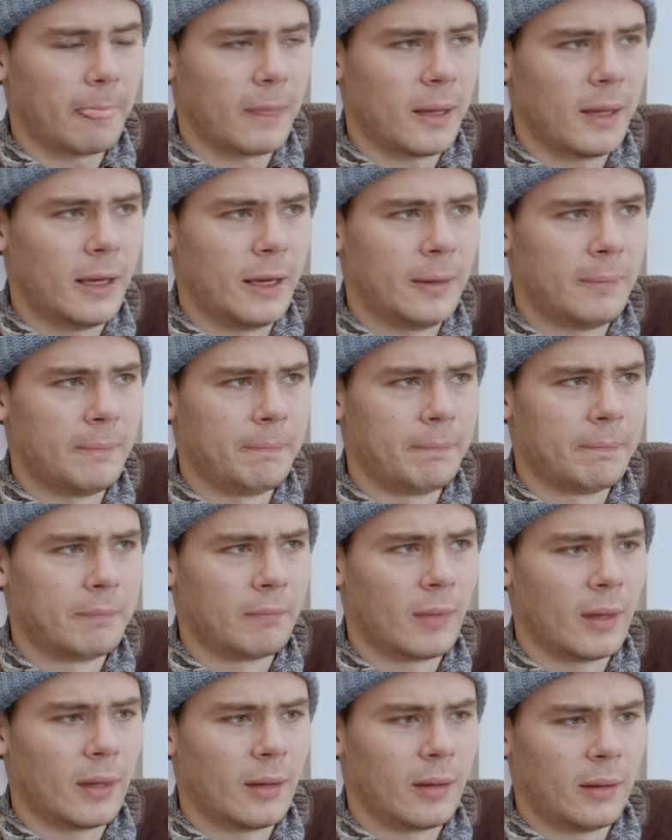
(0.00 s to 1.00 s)

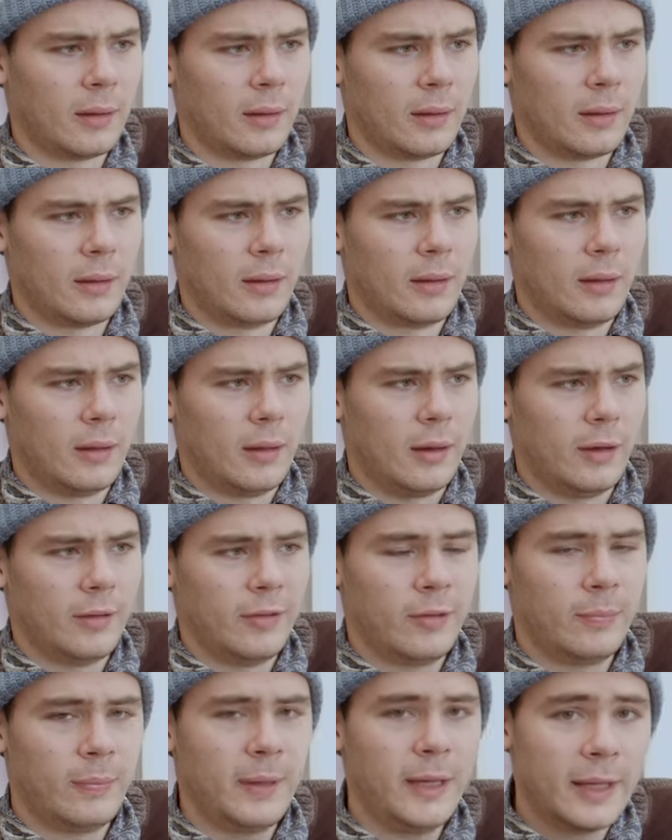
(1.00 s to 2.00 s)
I
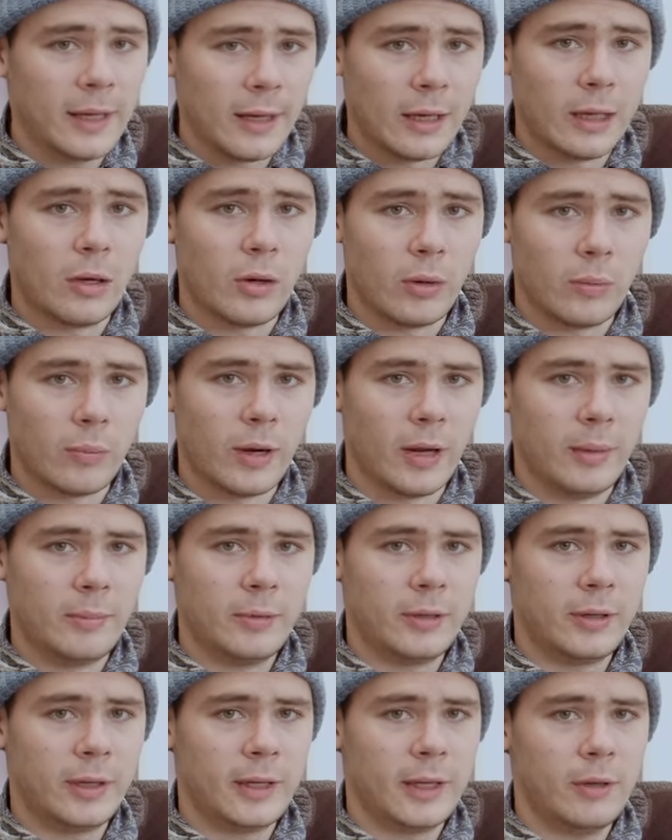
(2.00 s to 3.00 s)
speak a lot when I'm
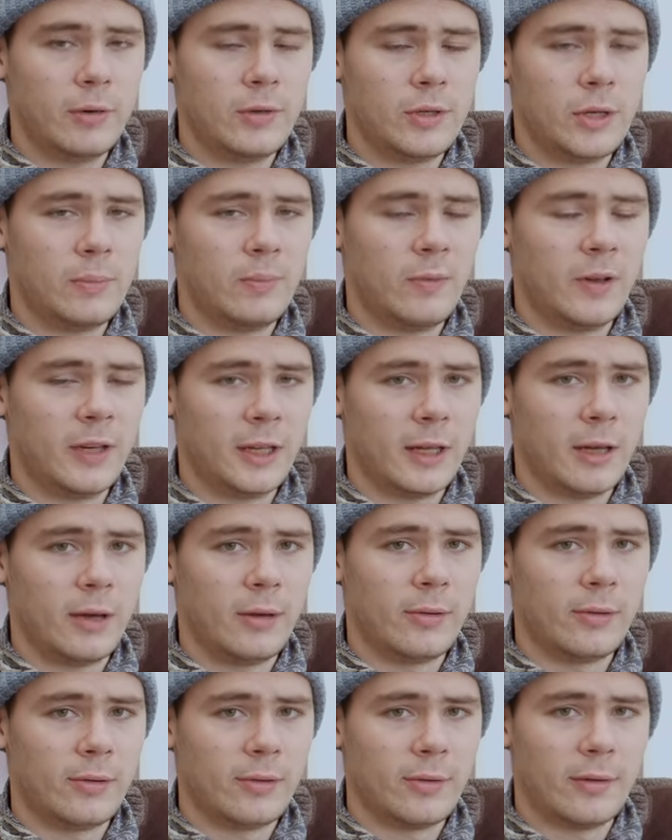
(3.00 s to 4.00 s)
doing YouTube
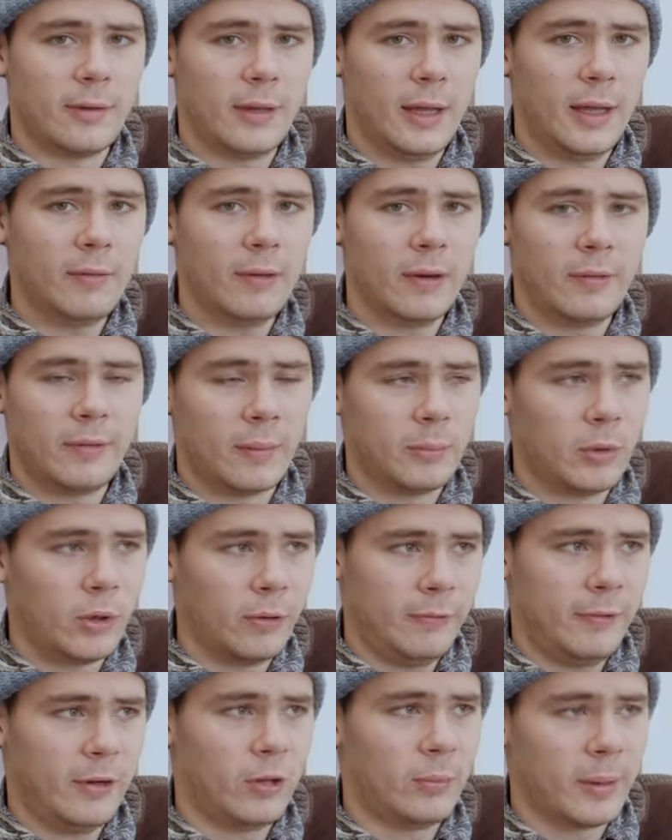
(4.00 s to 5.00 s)
videos. Even if I'm
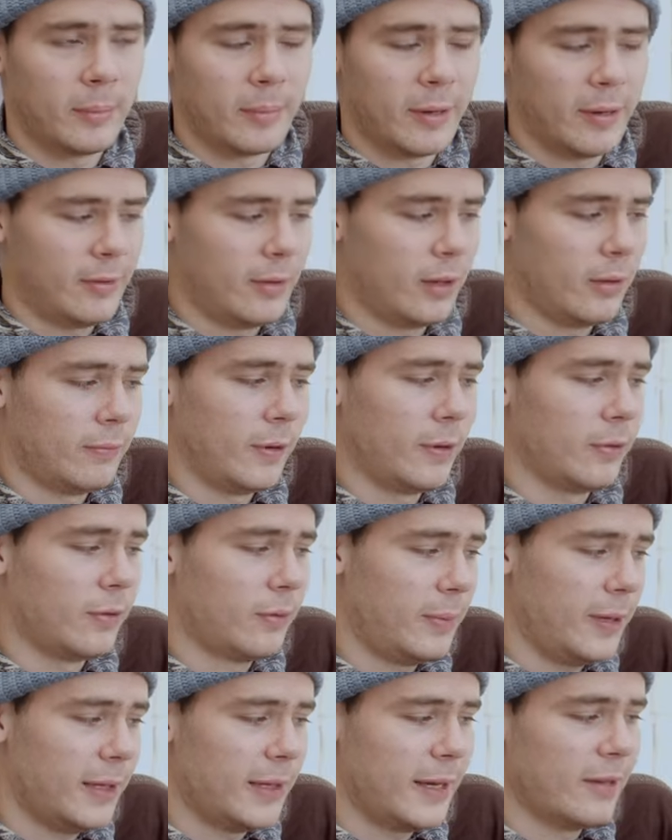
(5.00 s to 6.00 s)
not filming myself, I'll
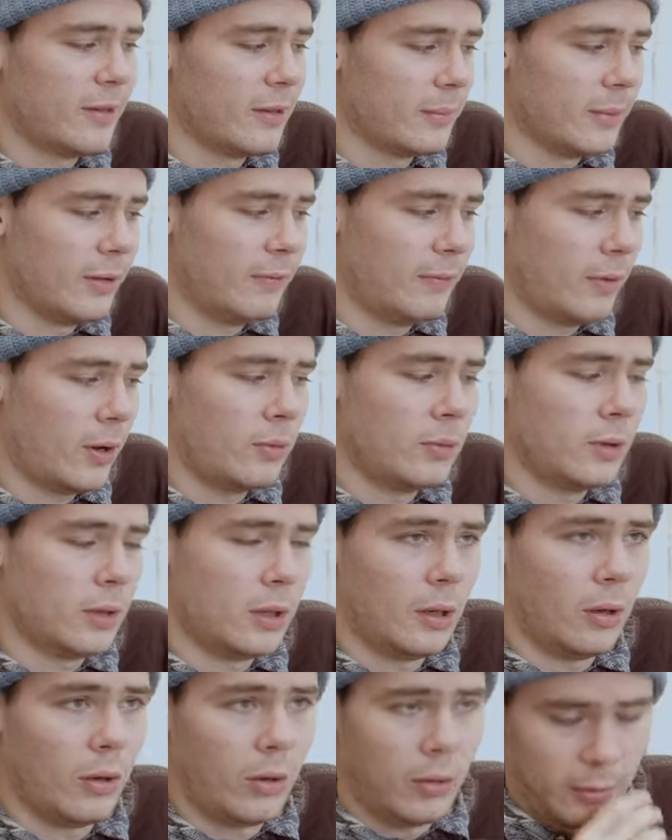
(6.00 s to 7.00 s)
speak into my phone a
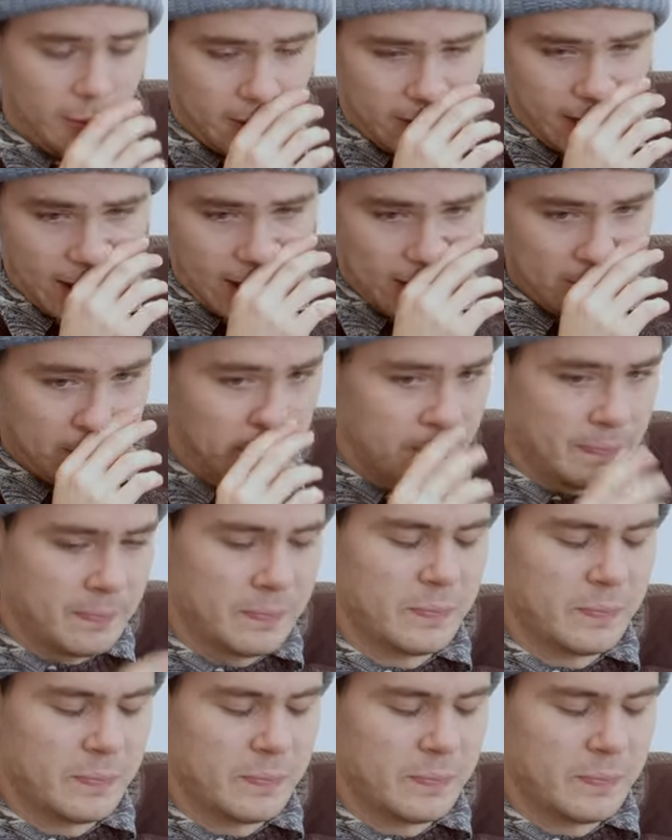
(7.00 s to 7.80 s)
lot. And